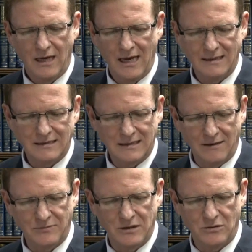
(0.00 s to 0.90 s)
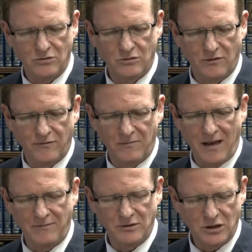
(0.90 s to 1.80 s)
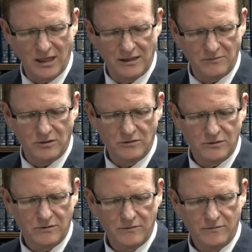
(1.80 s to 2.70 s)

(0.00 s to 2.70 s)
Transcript: and substitute of a blemished animals.